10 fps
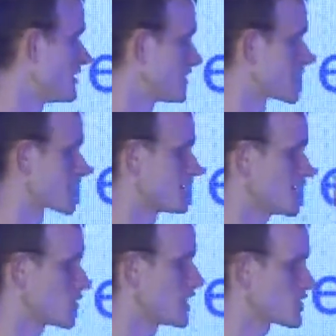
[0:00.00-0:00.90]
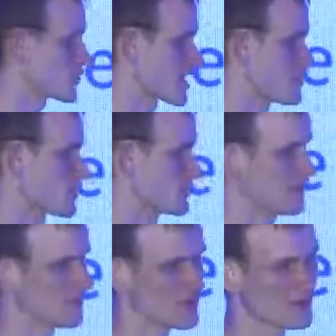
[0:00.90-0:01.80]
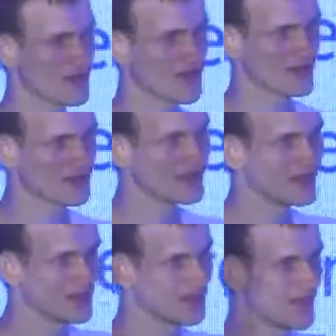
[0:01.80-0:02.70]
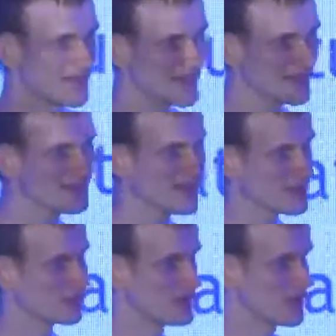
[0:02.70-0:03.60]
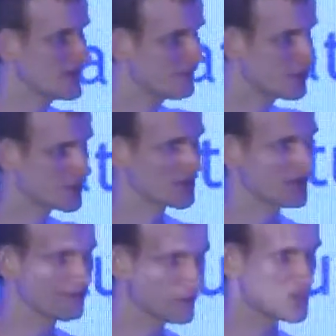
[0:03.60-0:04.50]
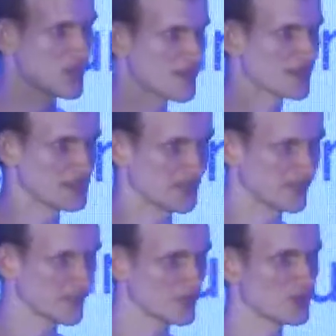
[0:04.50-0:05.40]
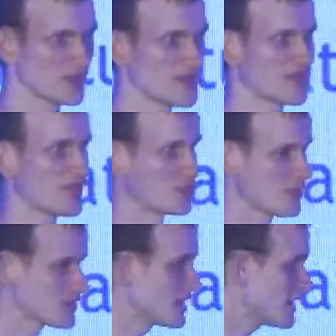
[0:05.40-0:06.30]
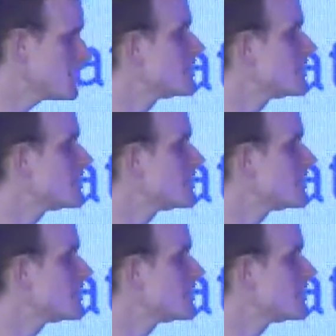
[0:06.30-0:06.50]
Destination address, the amount of Ether that you send. Data, so if you're just sending Ether, you don't need to care about data.